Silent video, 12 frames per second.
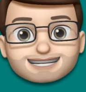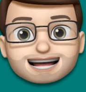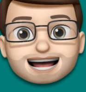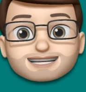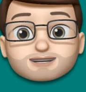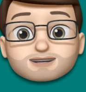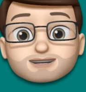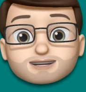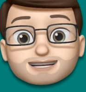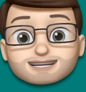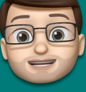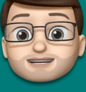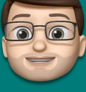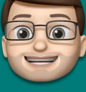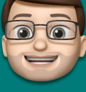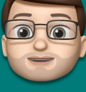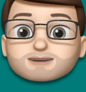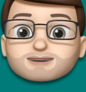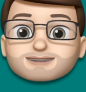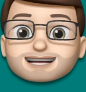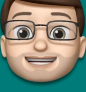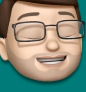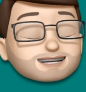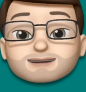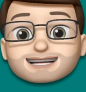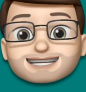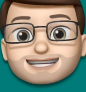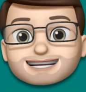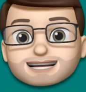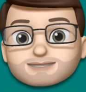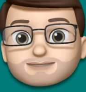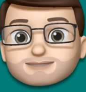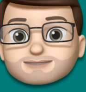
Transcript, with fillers: and you should see a really cool effect immediately.